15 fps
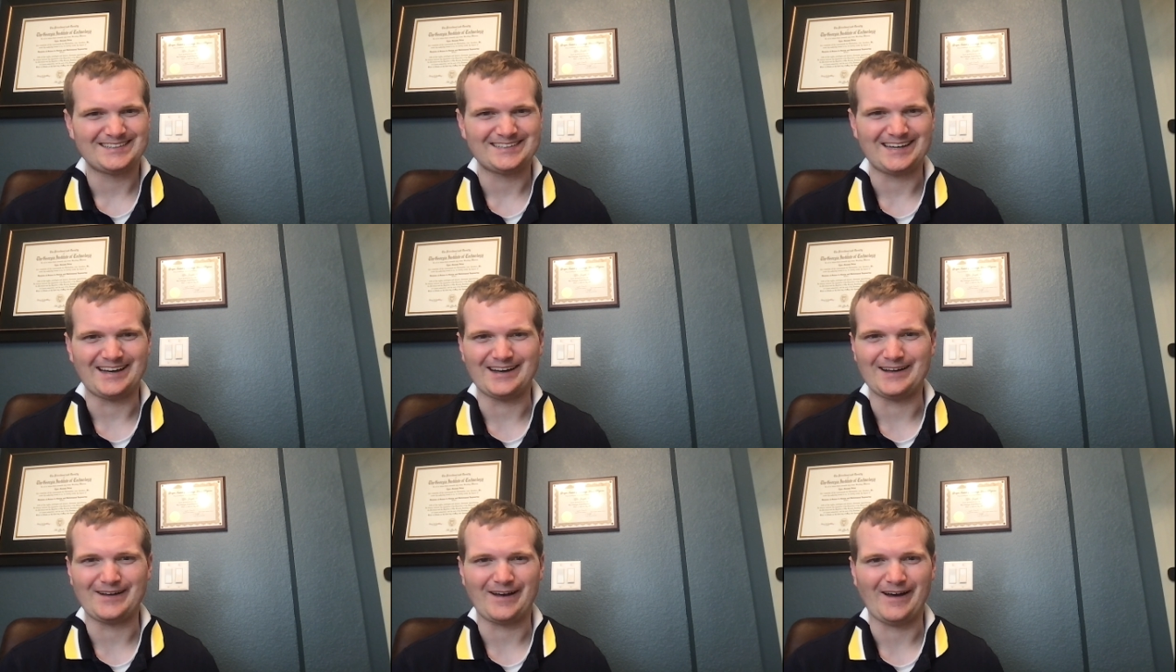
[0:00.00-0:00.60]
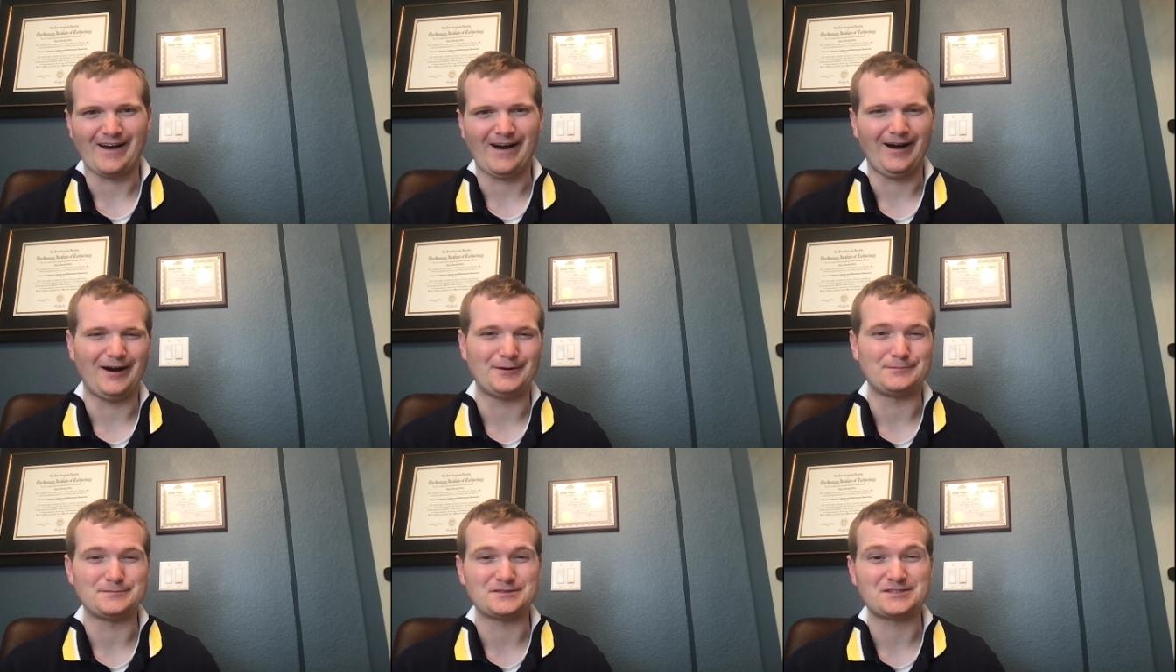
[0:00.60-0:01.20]
yeah,
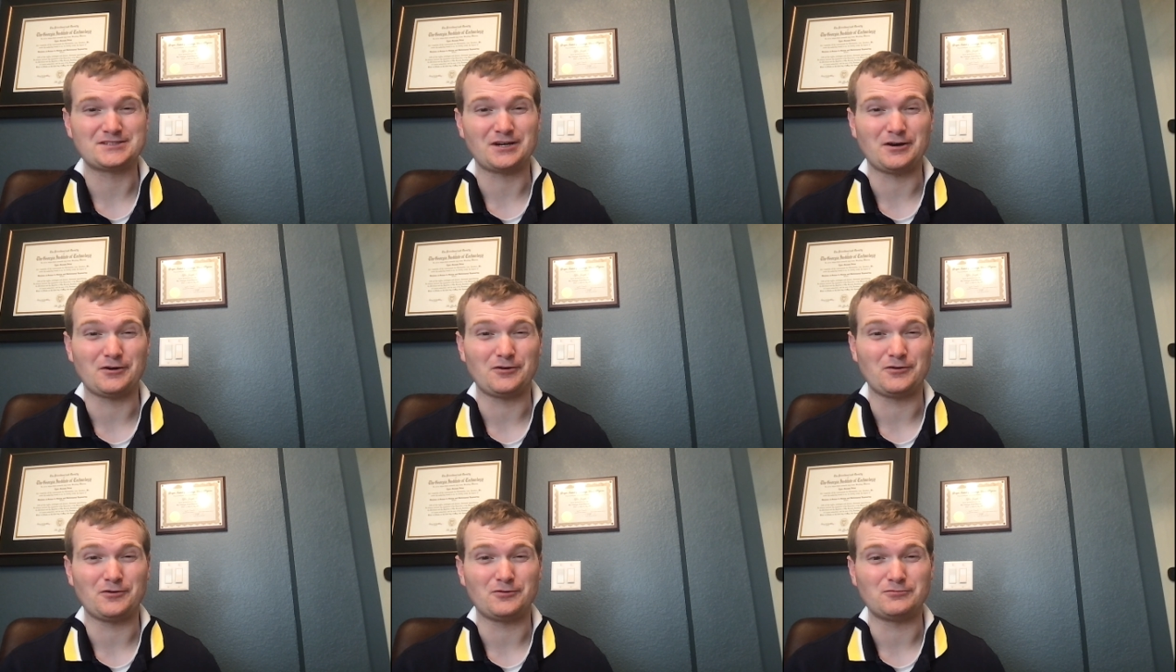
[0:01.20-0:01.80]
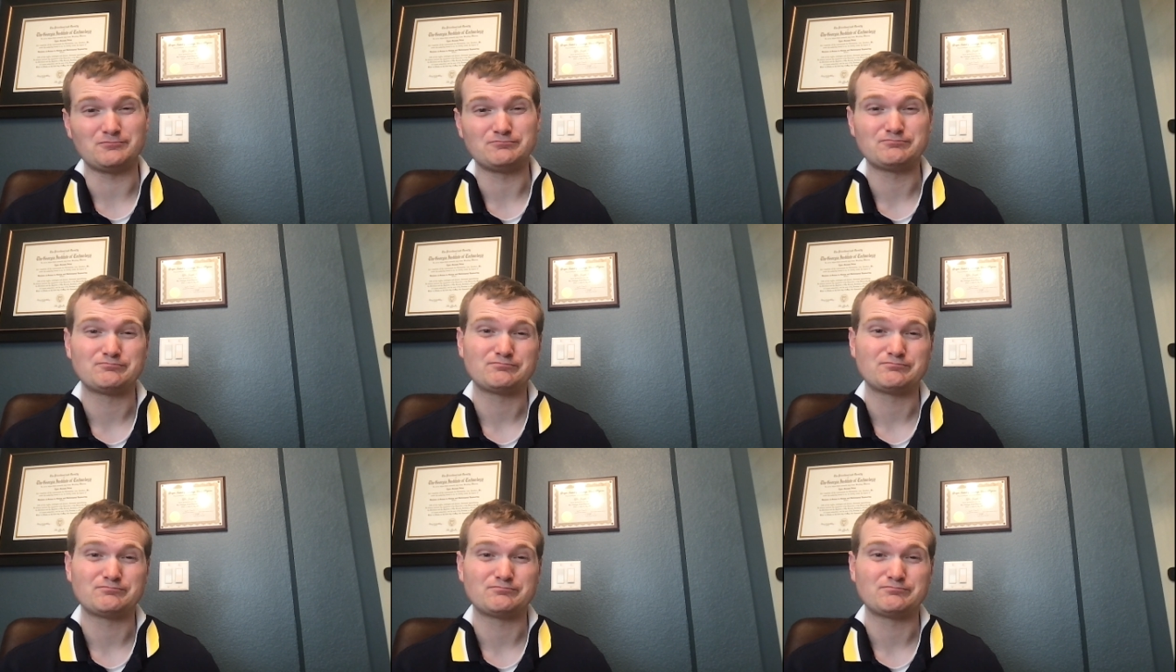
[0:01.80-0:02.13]
um, so